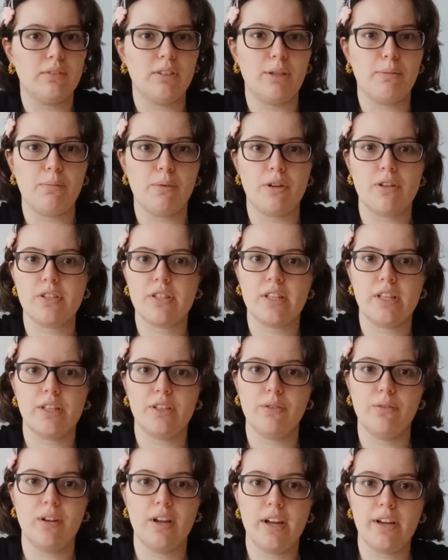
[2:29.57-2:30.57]
the parts
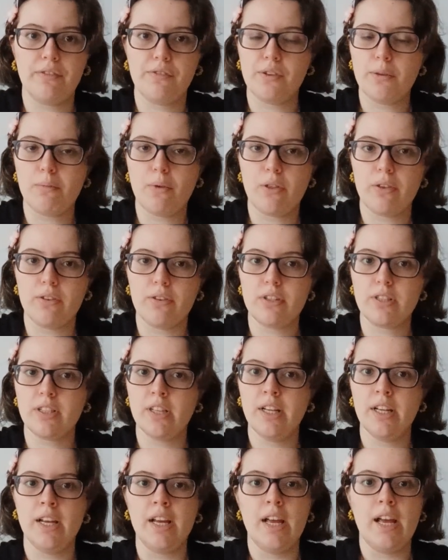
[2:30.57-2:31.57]
that you like from others
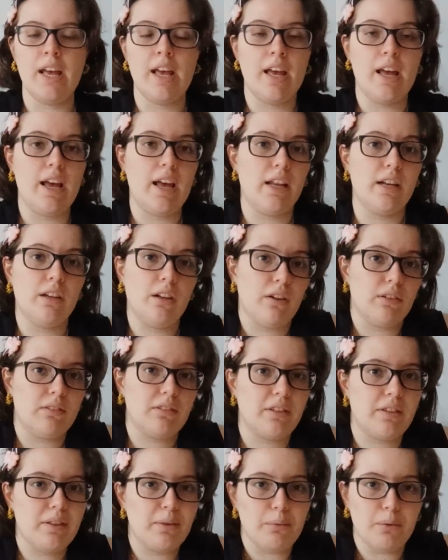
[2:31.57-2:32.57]
and
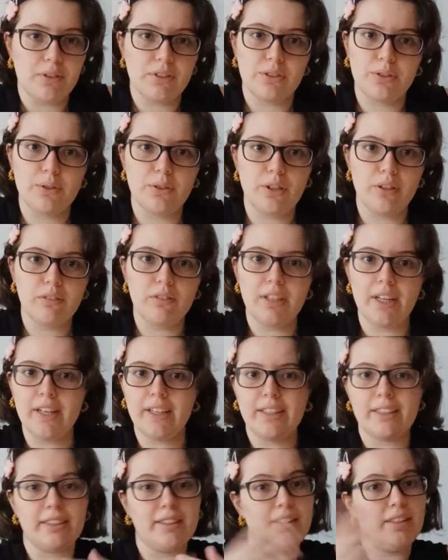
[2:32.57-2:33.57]
not the ones you don't
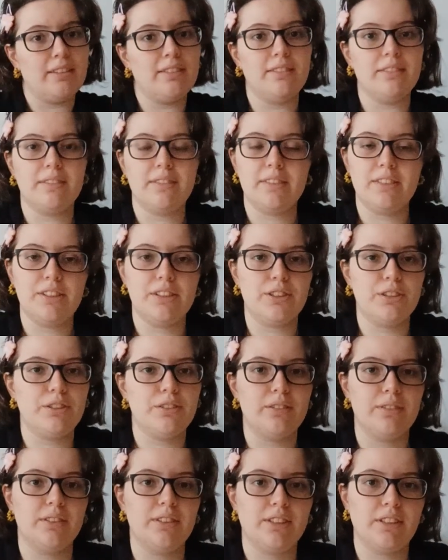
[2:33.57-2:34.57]
like, and then just
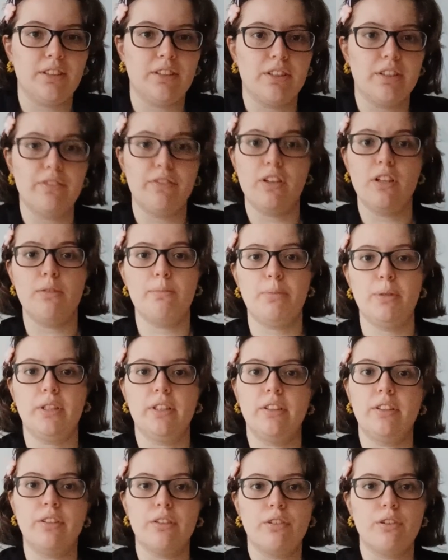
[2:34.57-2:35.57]
start
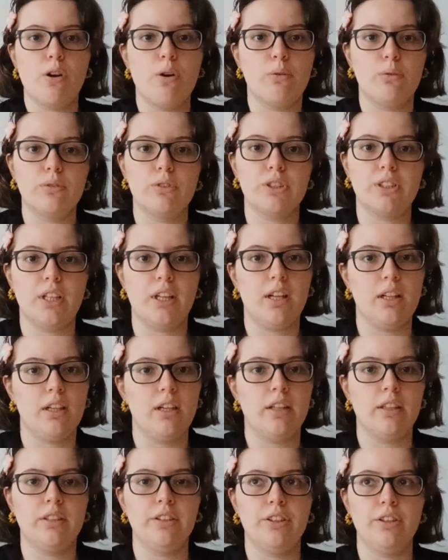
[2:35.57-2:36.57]
developing your own style
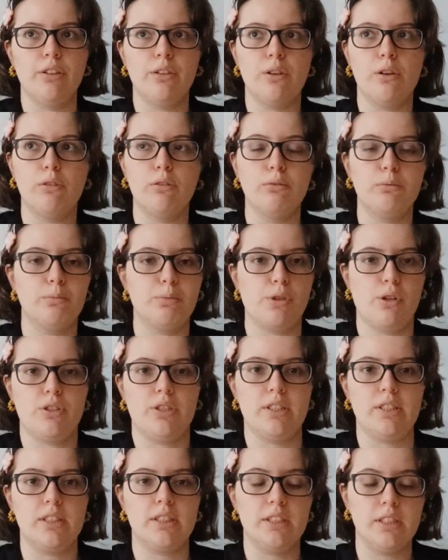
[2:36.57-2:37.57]
and your own
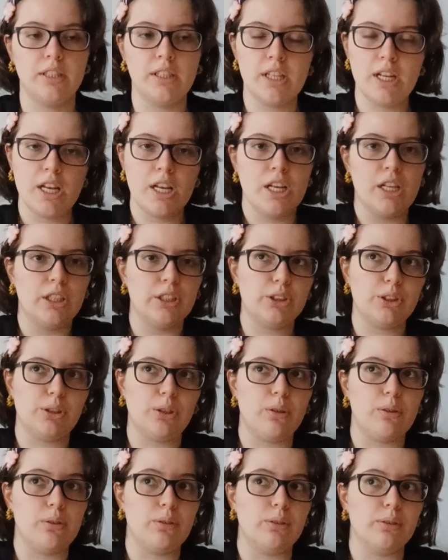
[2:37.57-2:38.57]
process.
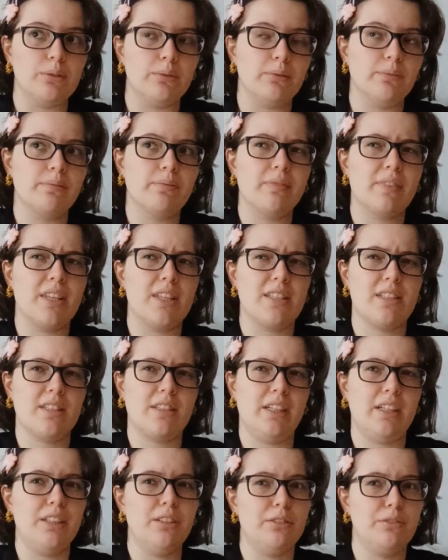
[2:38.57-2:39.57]
So that's
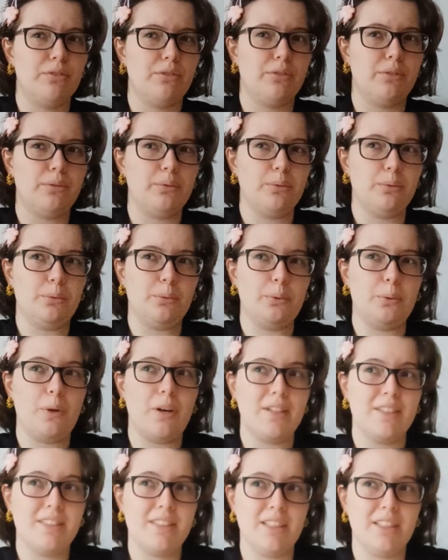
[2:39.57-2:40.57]
kind of
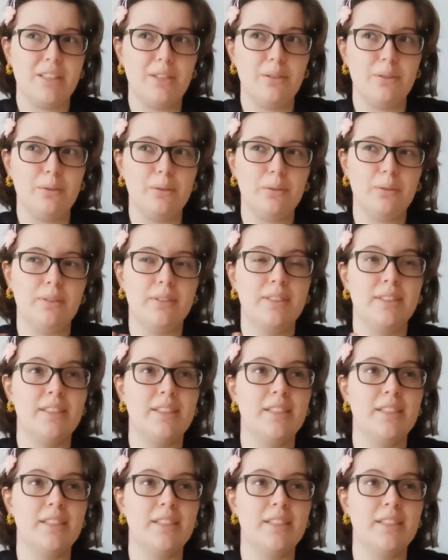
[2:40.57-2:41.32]
what I do,